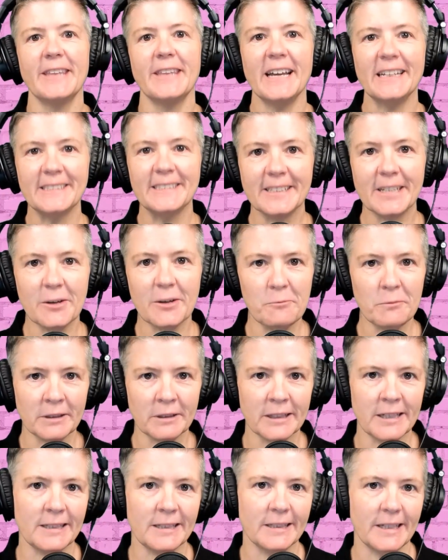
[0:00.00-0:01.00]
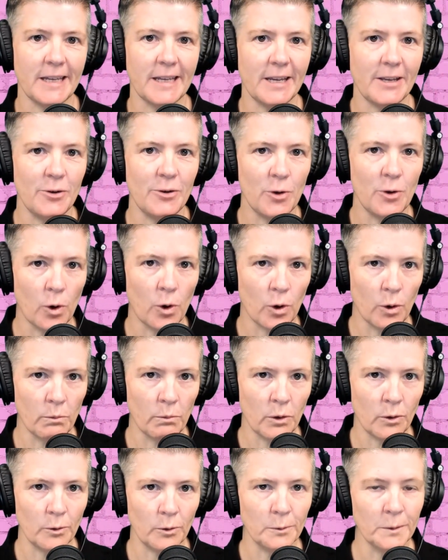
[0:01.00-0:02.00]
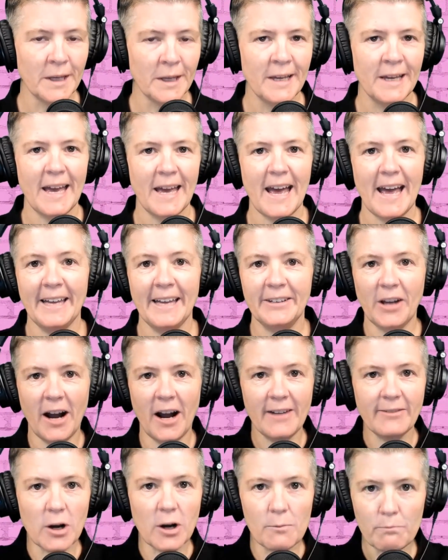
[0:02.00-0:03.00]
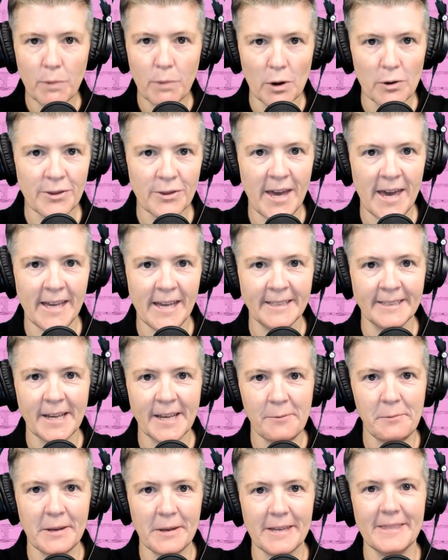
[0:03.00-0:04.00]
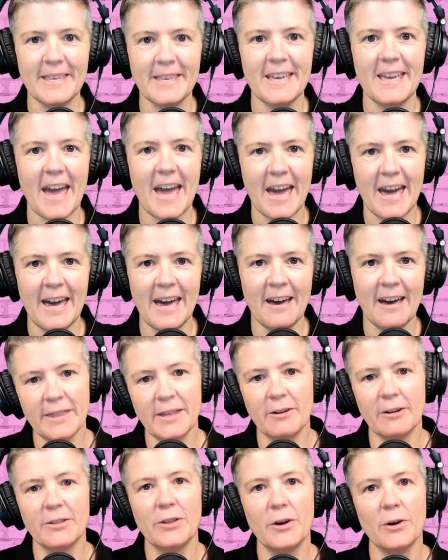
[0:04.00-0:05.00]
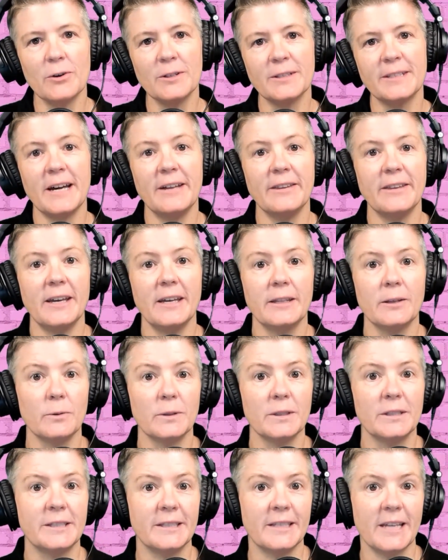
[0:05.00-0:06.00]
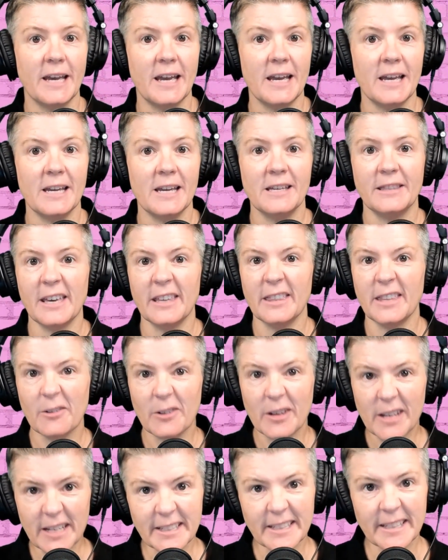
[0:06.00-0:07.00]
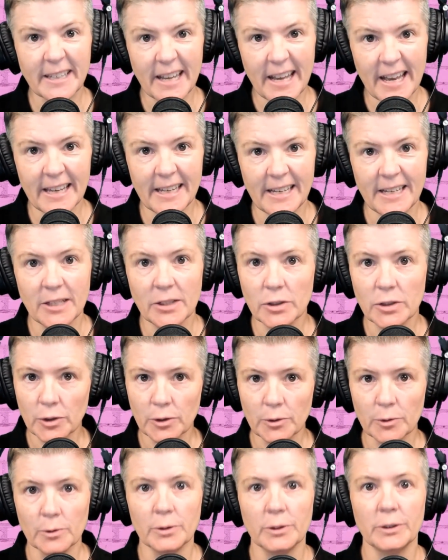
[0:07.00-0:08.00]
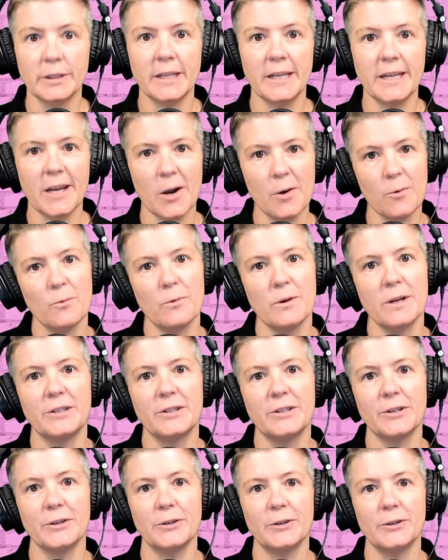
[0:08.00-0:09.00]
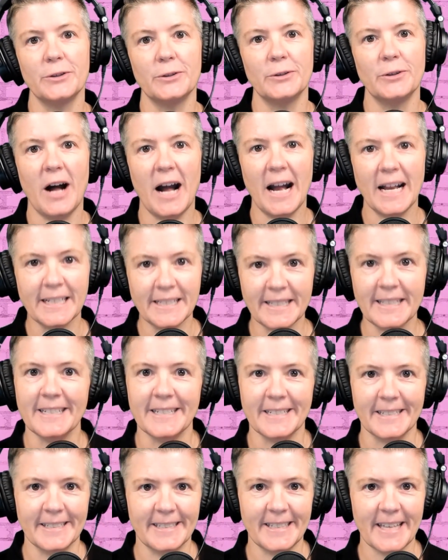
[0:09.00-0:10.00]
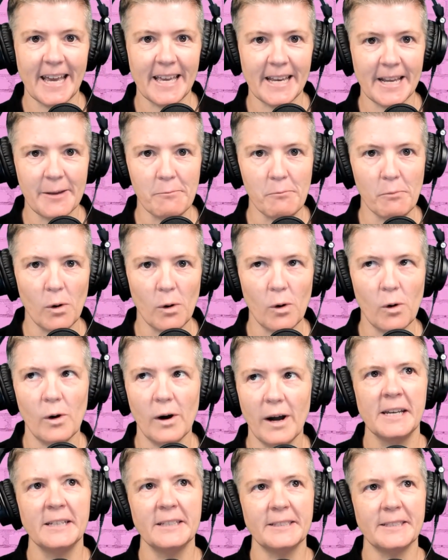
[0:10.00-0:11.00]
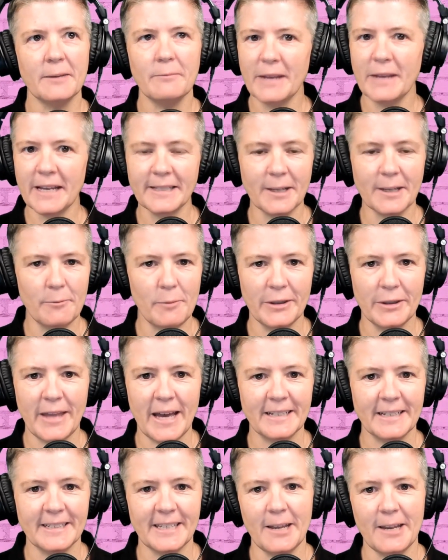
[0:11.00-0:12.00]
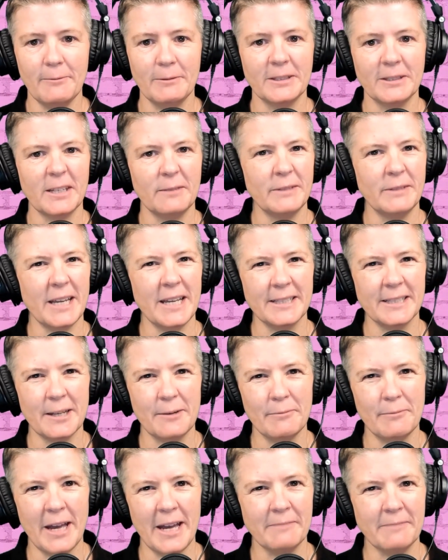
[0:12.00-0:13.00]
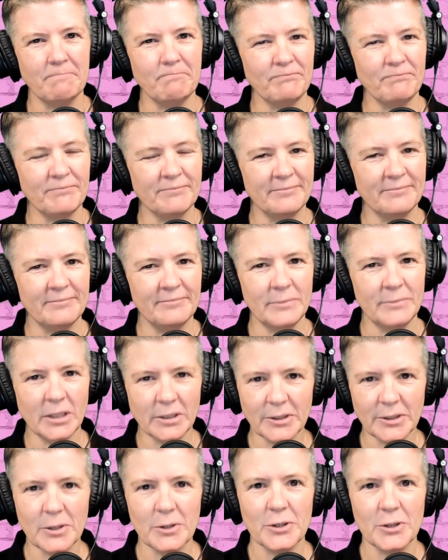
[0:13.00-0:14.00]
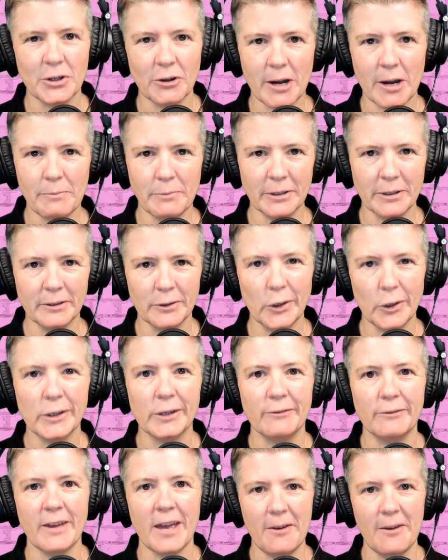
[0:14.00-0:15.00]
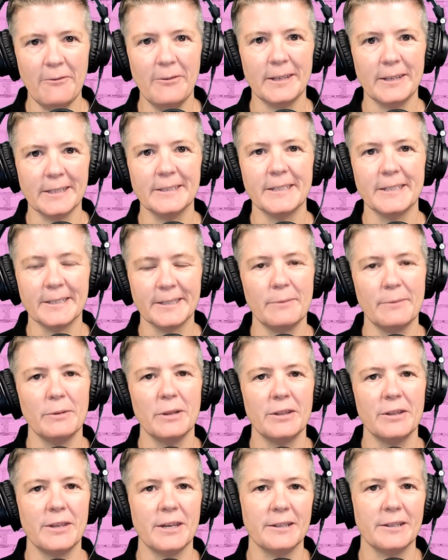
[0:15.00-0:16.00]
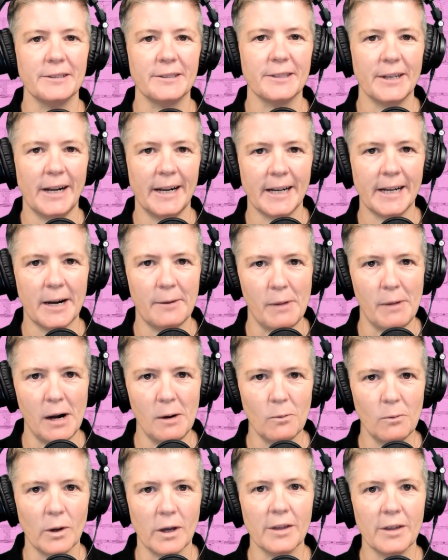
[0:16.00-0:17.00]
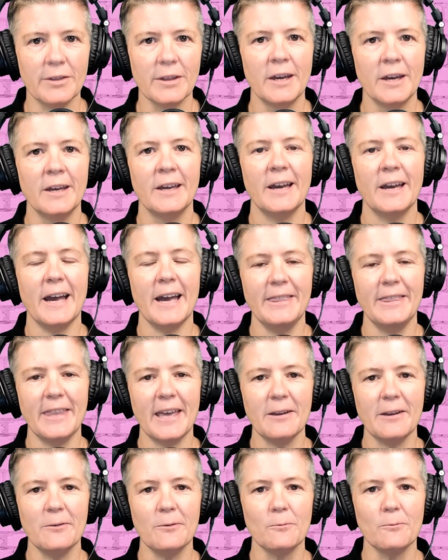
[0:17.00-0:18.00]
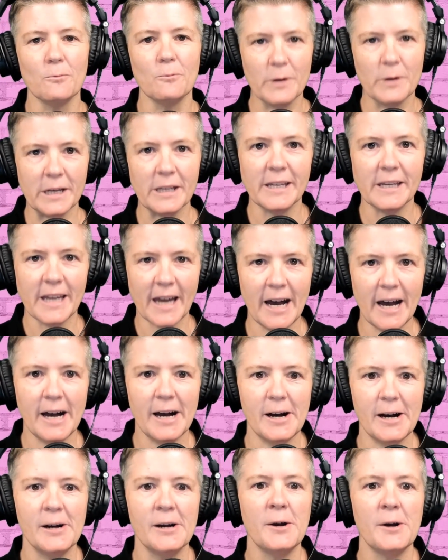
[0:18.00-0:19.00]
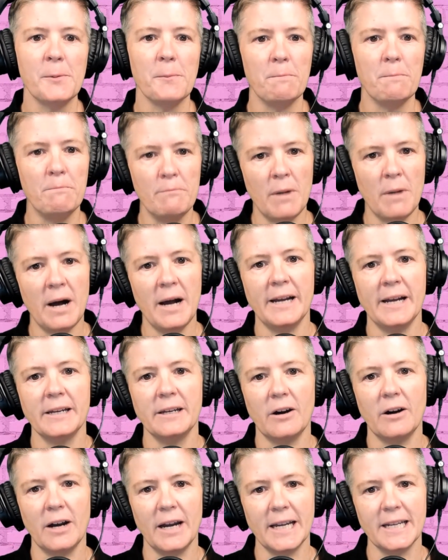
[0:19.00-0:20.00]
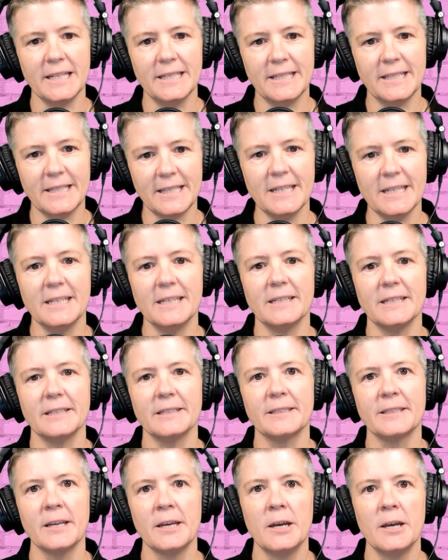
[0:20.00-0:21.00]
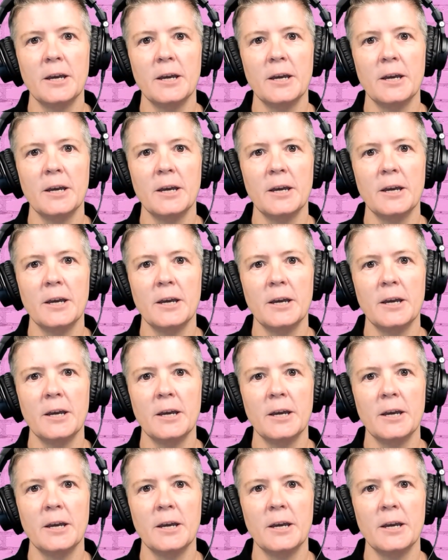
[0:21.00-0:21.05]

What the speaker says: That's completely normal. And I've got both hands up in the air. There are those out there that would say that there isn't any truly original ideas anymore. Some days I'm on that team and some days I'm like, not so sure. I put a lot of effort into some of the things that I come up with, and they really are my ideas.